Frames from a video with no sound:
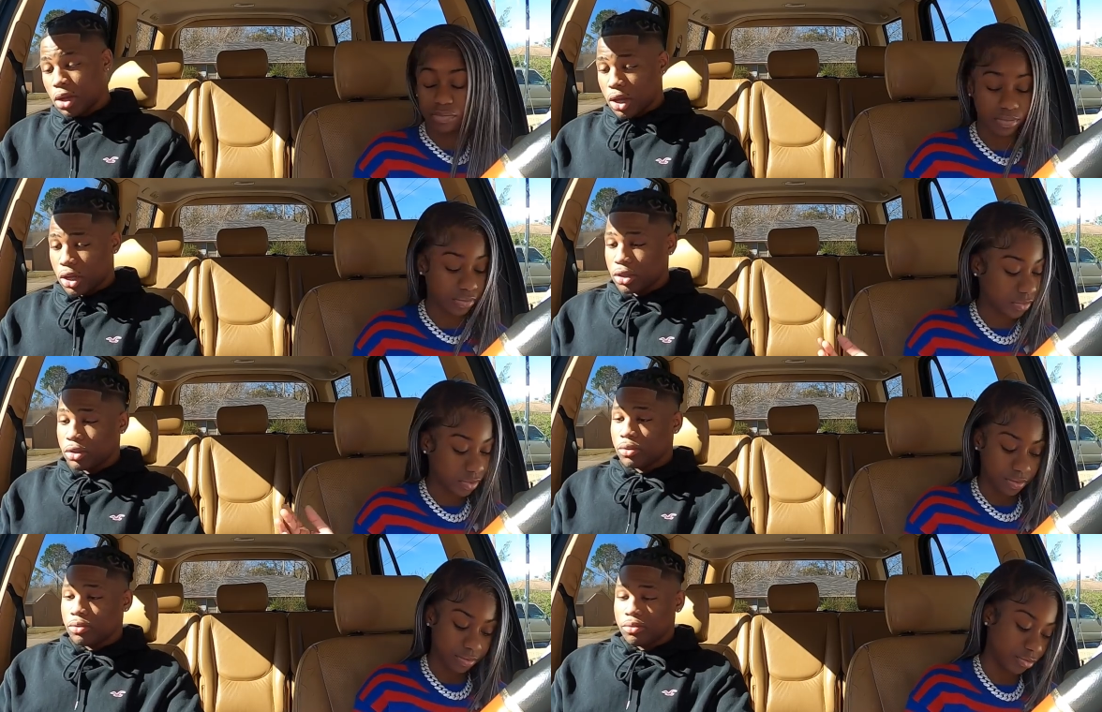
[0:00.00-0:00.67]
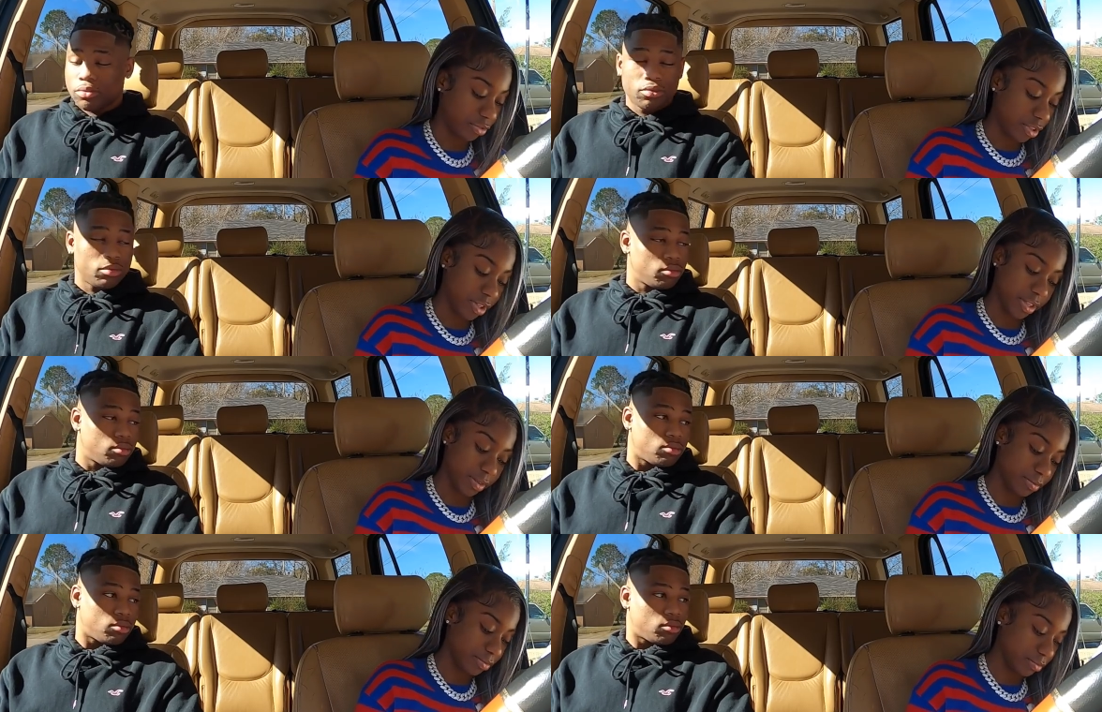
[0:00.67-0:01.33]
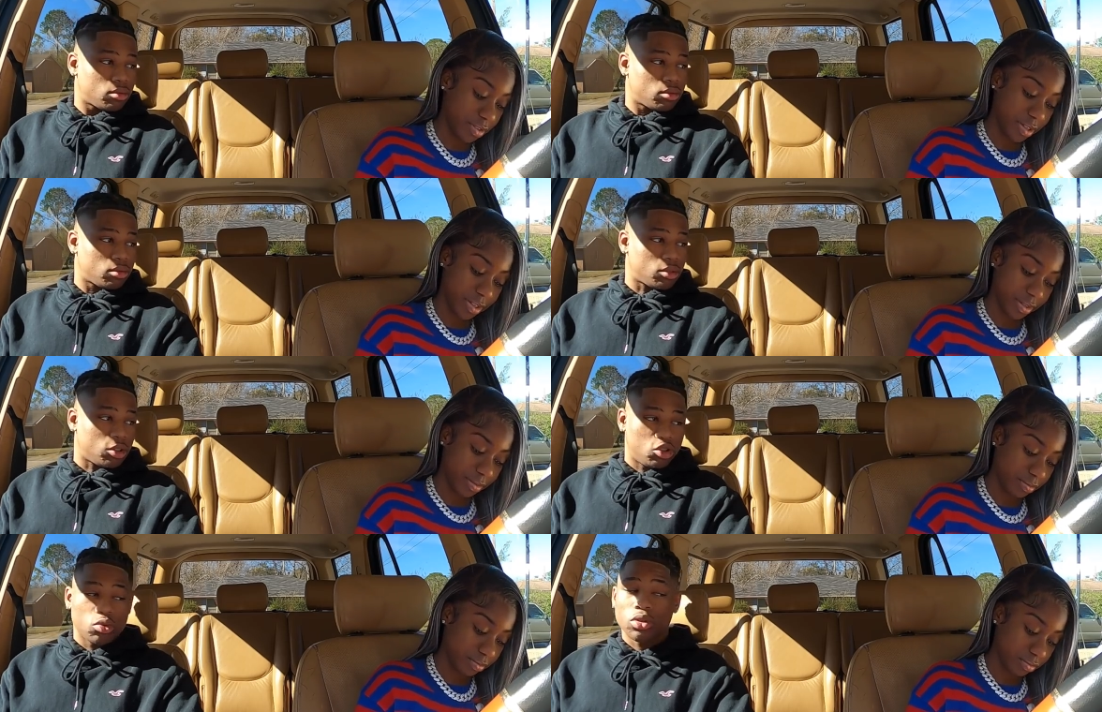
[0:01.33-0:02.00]
Speaker 1: behind you. Fuck, fuck.
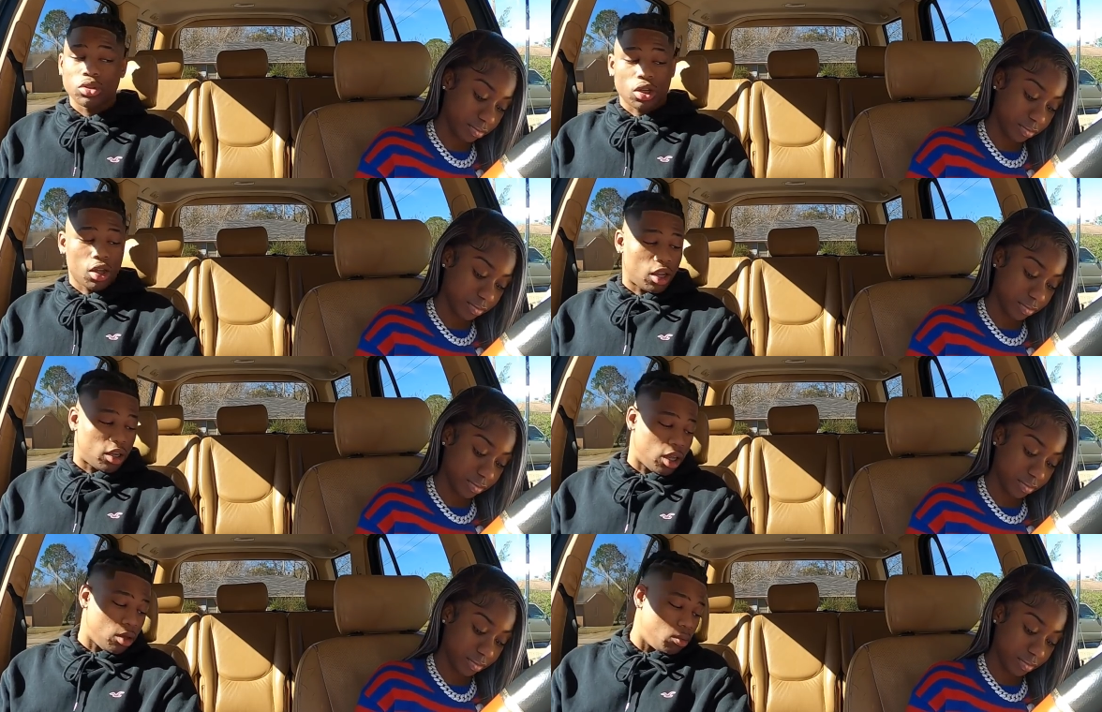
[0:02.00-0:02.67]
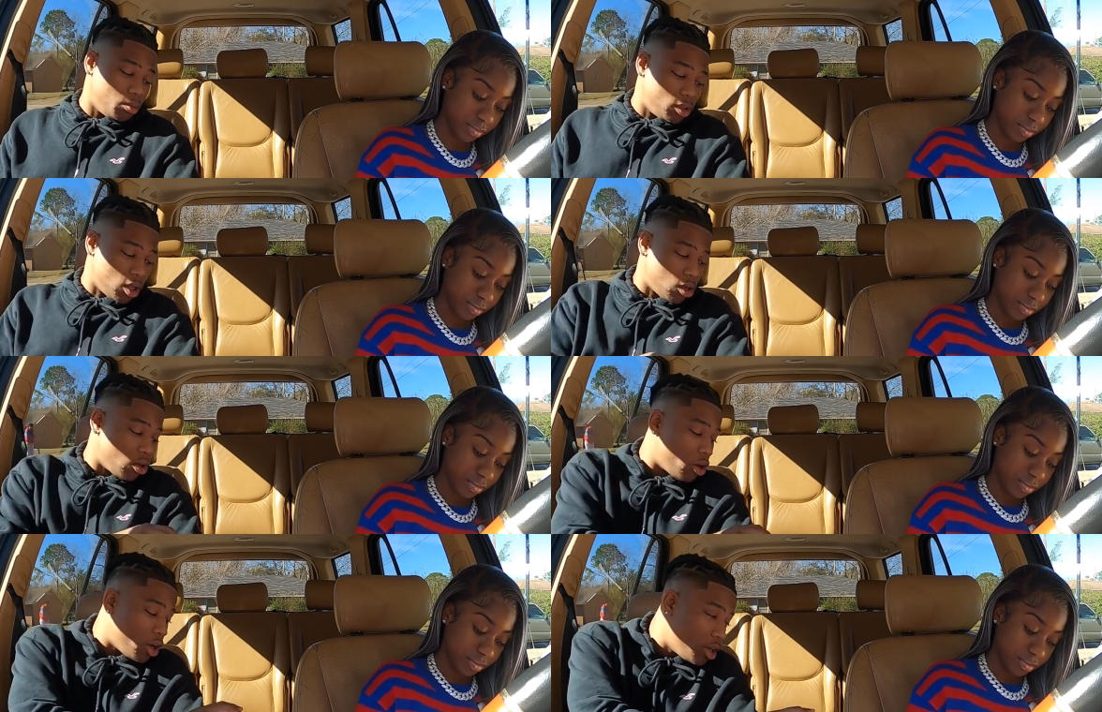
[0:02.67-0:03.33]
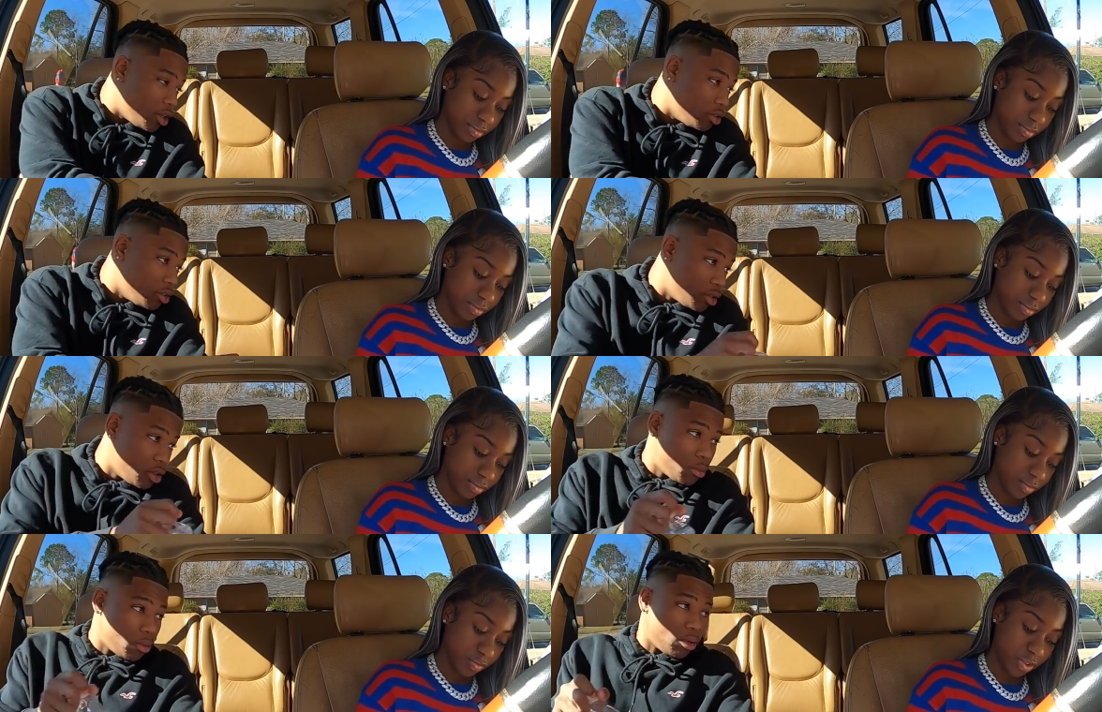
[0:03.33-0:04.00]
you wanna talk like that, you wanna be talking crazy.
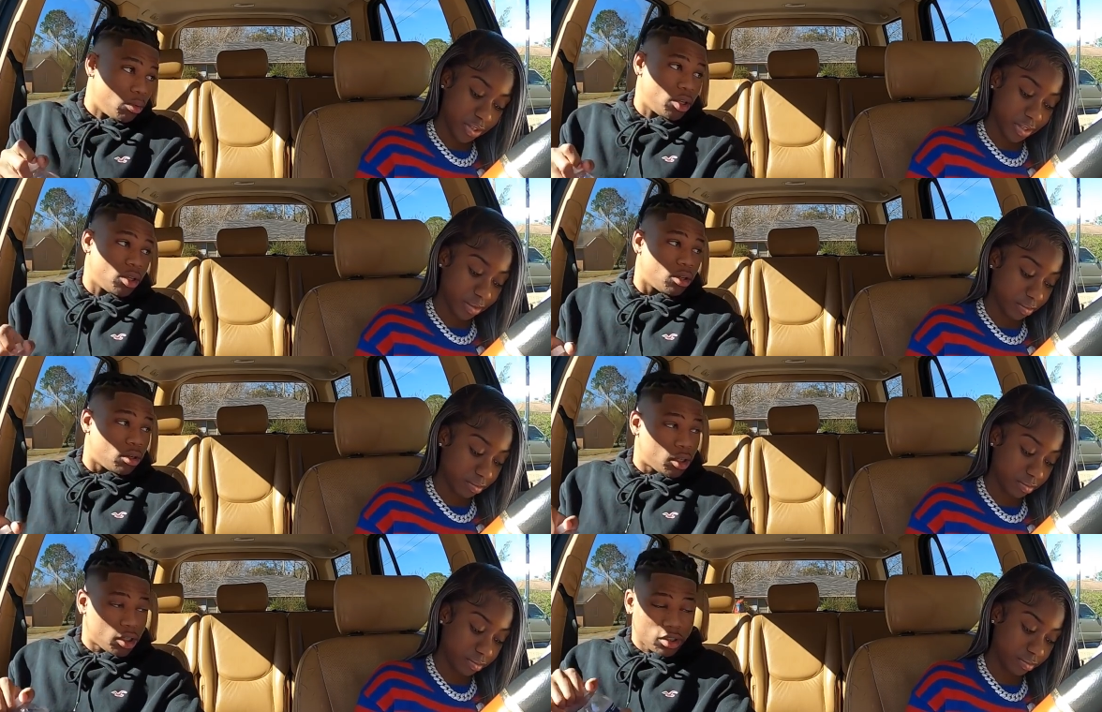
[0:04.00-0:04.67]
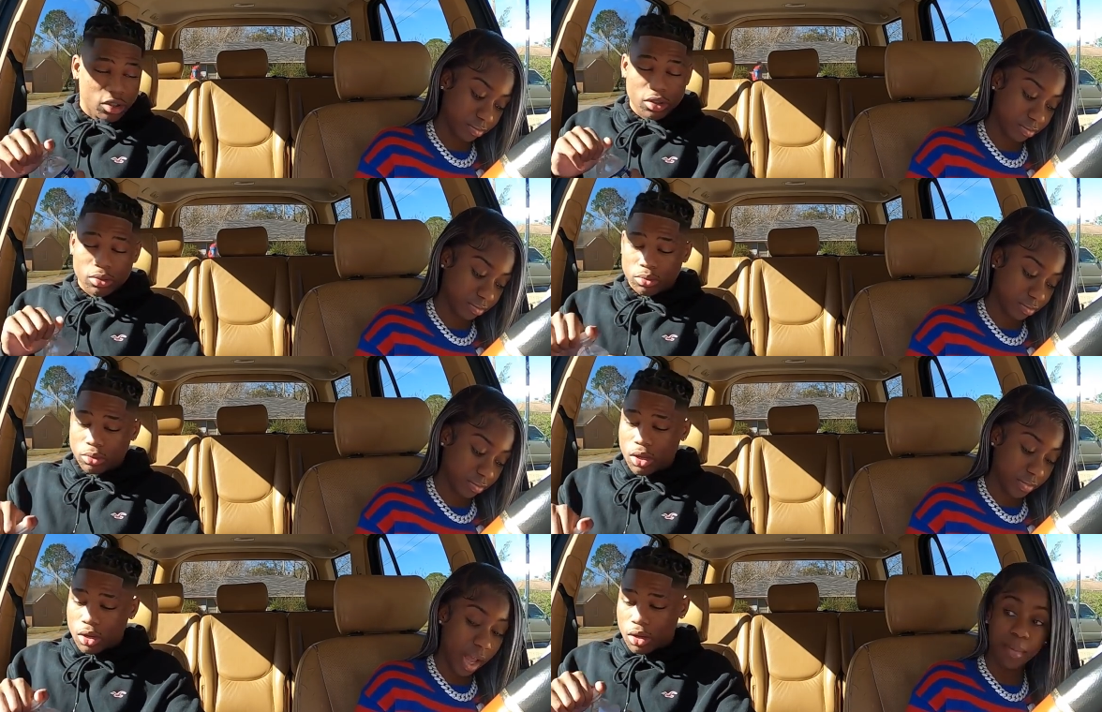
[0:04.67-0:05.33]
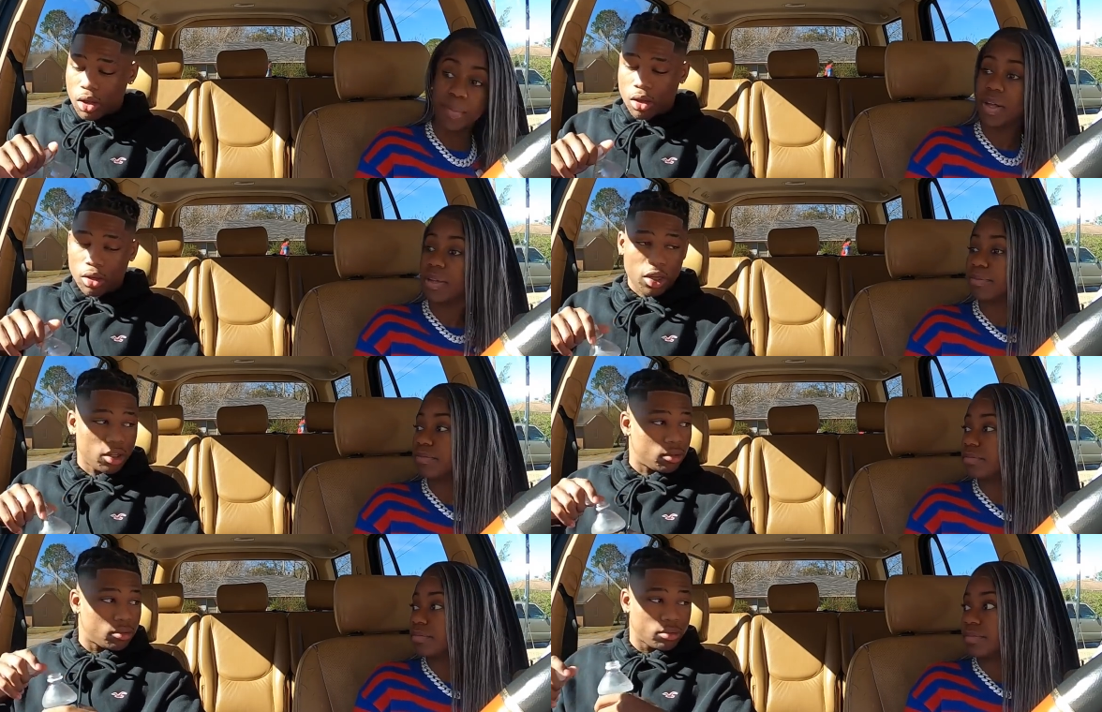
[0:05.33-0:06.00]
Fuck. Wake your ass up, talking I'm up.
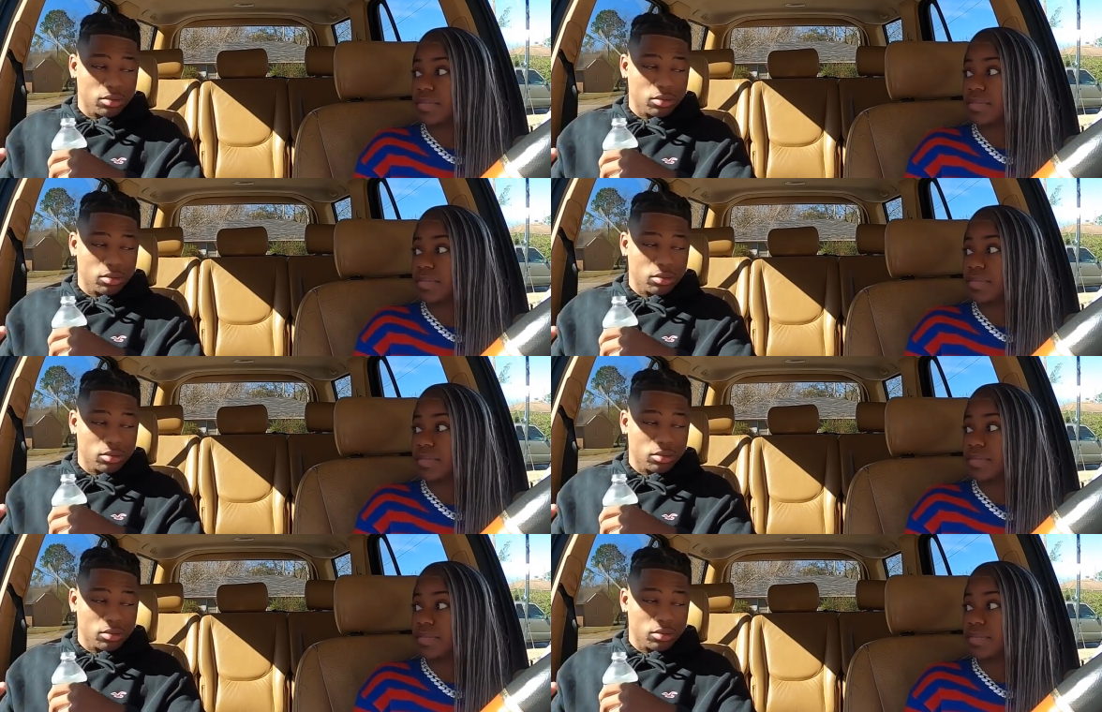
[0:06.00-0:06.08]
that.